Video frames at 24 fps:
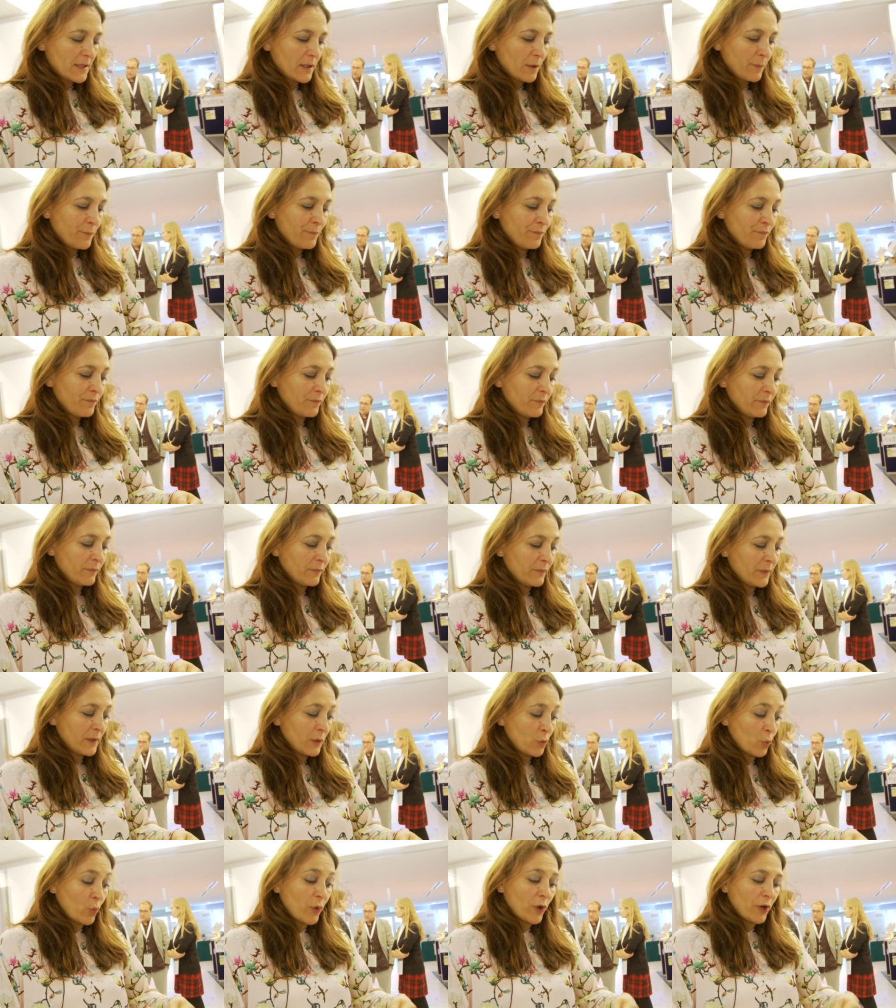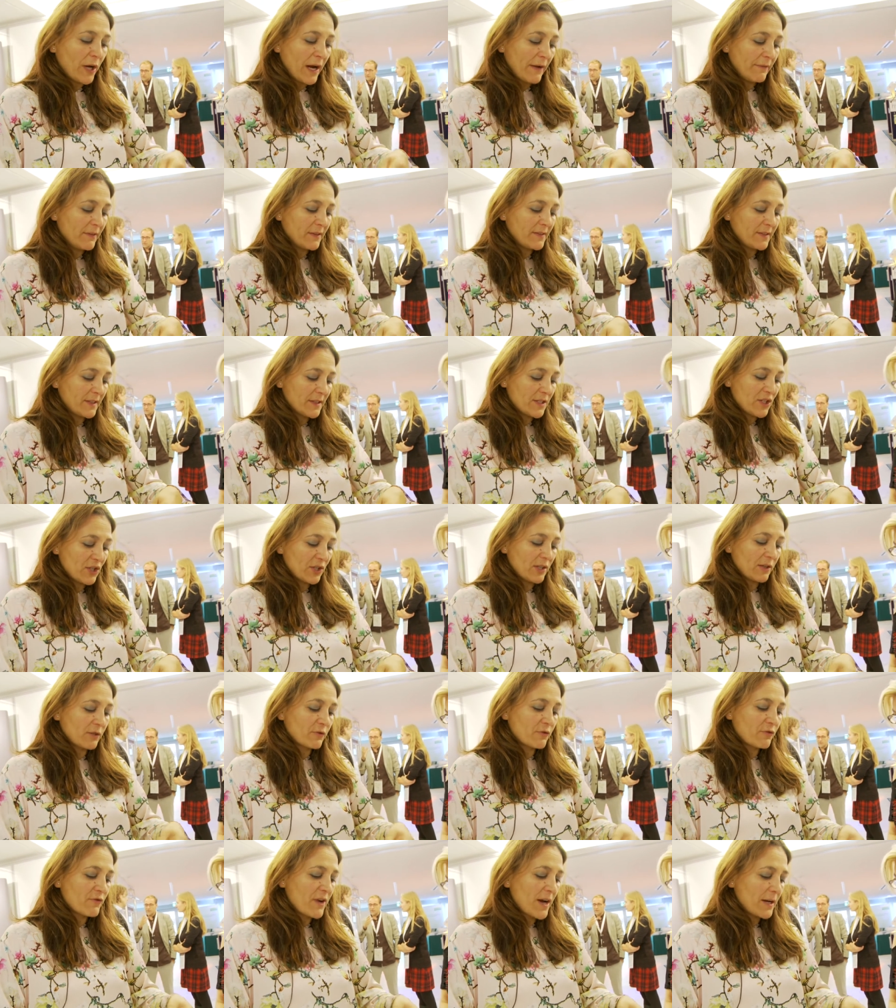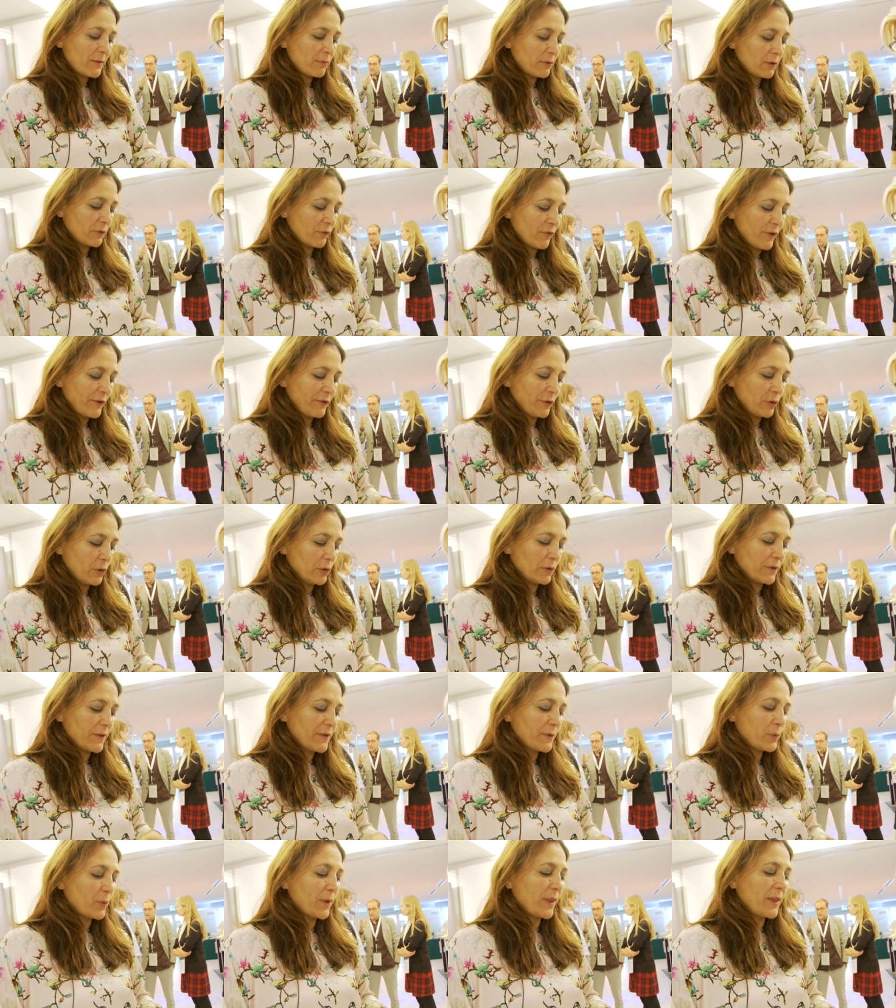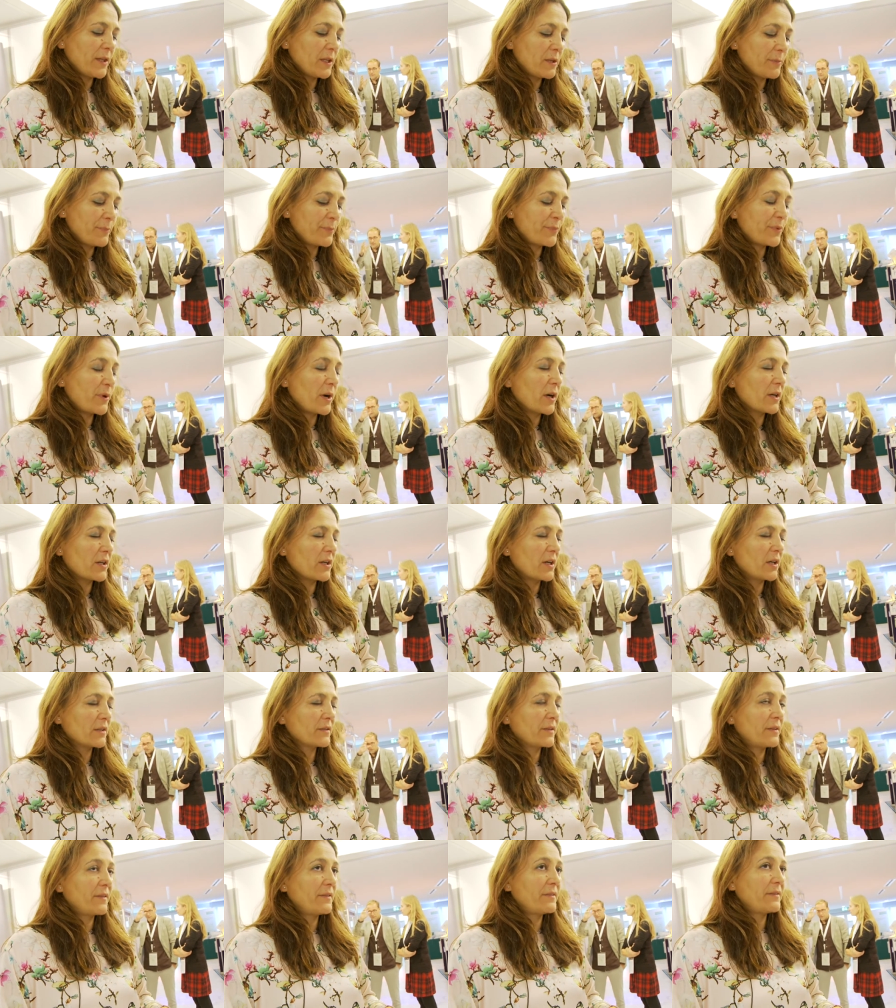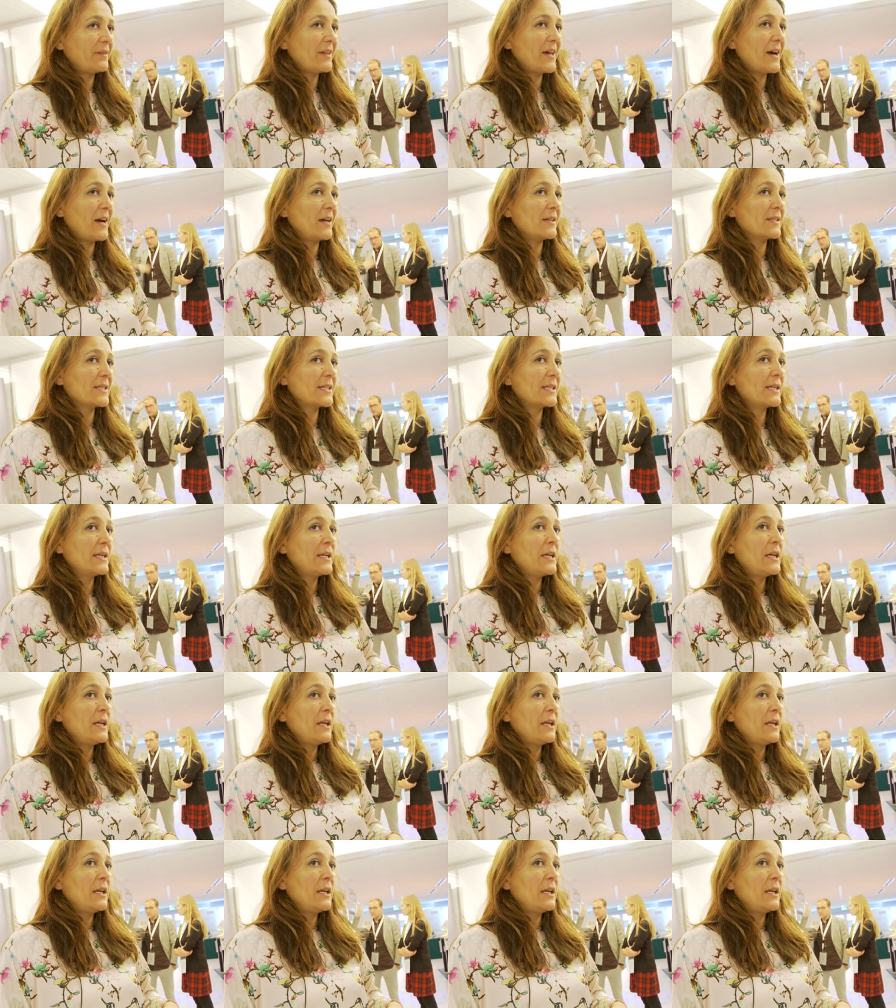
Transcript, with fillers: um, we're having such an incredible results with this product that